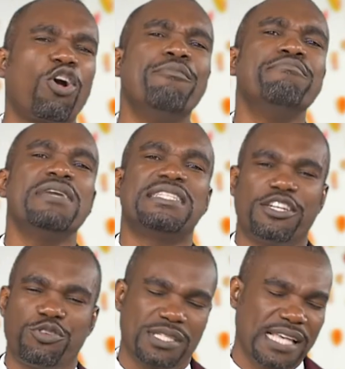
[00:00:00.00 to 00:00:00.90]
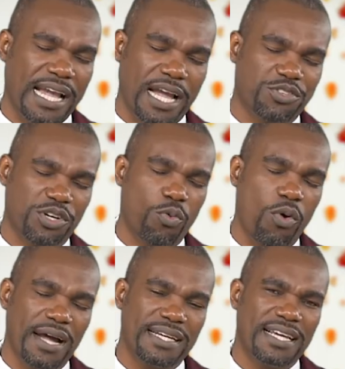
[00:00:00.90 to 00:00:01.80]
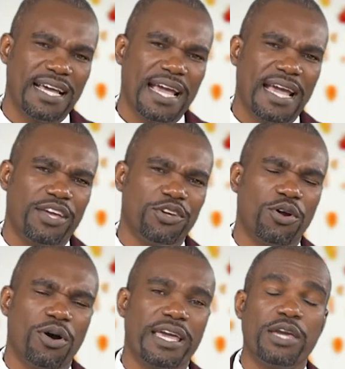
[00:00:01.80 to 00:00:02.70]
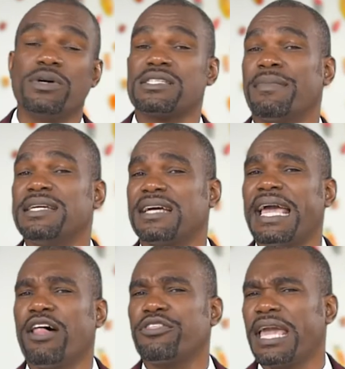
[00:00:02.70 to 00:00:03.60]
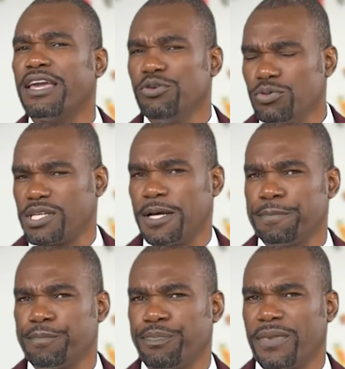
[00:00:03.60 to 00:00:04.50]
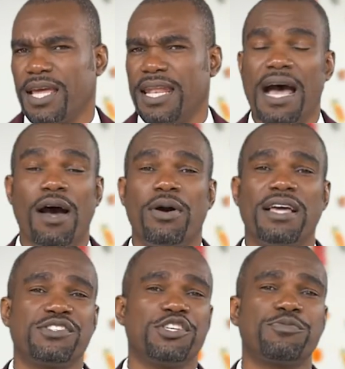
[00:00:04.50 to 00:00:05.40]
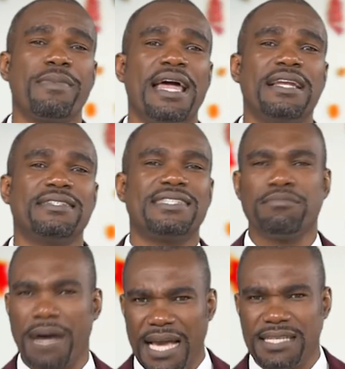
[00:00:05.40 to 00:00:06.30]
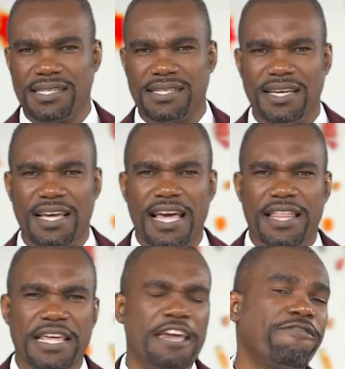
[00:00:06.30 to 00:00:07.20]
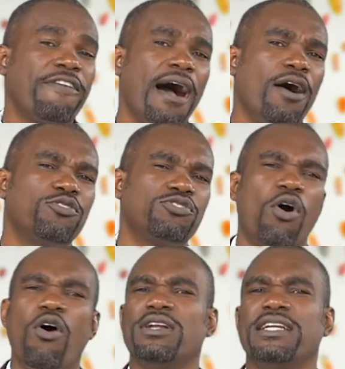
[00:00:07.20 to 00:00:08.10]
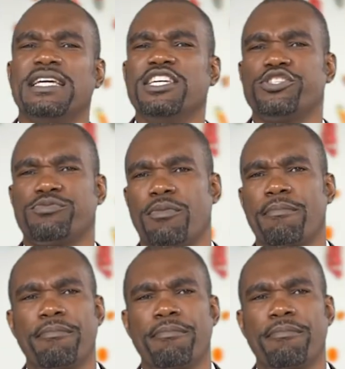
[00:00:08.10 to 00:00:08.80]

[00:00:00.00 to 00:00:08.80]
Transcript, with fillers: committed to a psychiatric ward. You know, he was a mental health care user. Now, as this man demised, they found on his